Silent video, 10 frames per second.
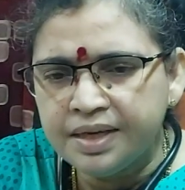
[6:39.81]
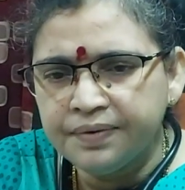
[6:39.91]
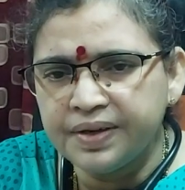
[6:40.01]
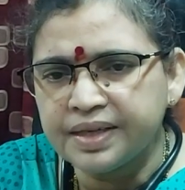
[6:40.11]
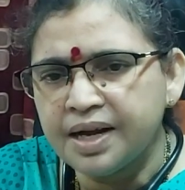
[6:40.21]

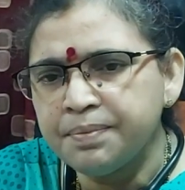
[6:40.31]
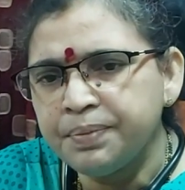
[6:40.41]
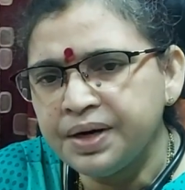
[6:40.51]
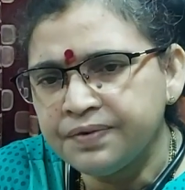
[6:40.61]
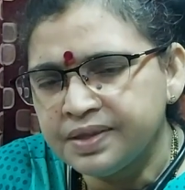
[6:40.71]
when
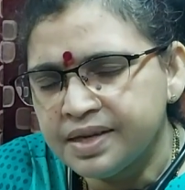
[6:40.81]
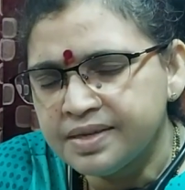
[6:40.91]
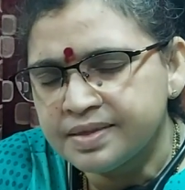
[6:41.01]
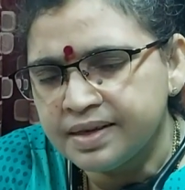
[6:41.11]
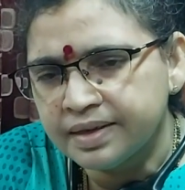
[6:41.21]
compared with the
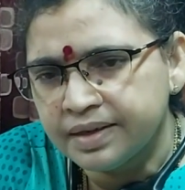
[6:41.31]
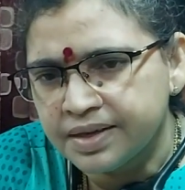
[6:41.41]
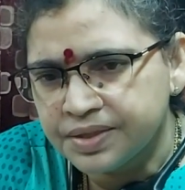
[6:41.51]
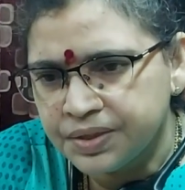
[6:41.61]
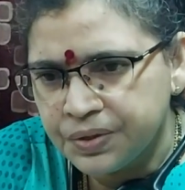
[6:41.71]
insulin
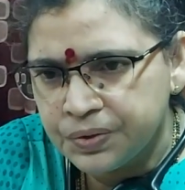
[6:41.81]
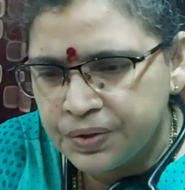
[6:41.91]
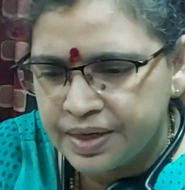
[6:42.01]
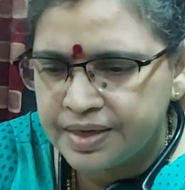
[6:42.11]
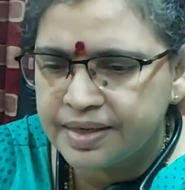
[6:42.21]
glargine
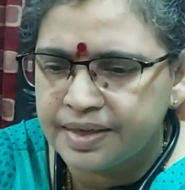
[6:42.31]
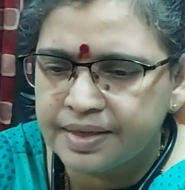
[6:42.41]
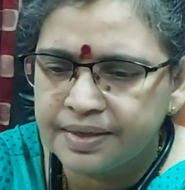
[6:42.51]
U100.